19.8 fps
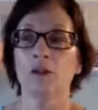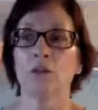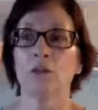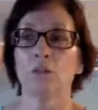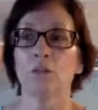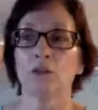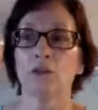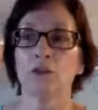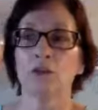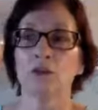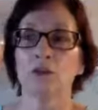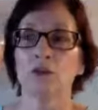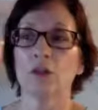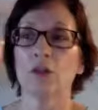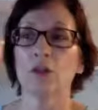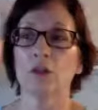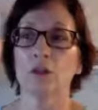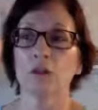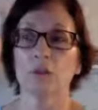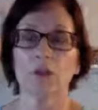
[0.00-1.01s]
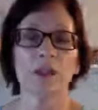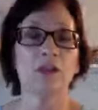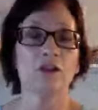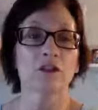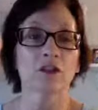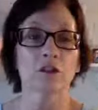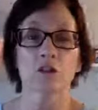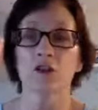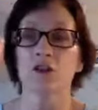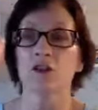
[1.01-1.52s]
when you're doing your
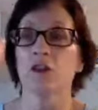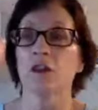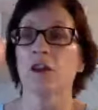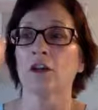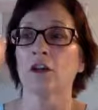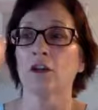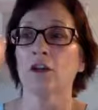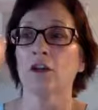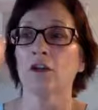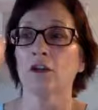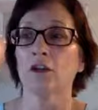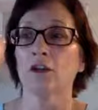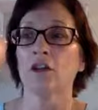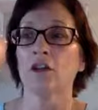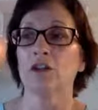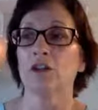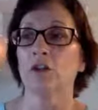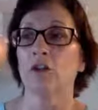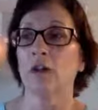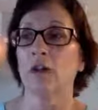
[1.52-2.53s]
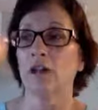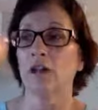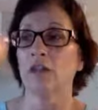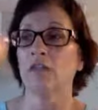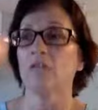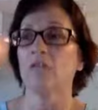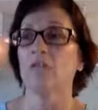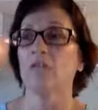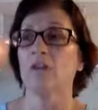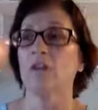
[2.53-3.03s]
research there, you're going to go ahead
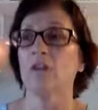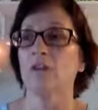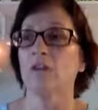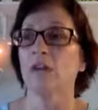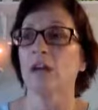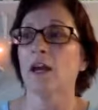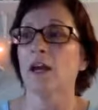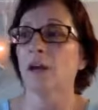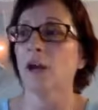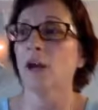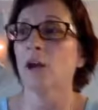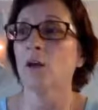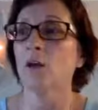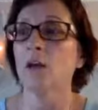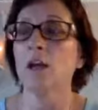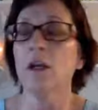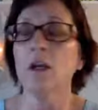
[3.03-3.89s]
and figure that out.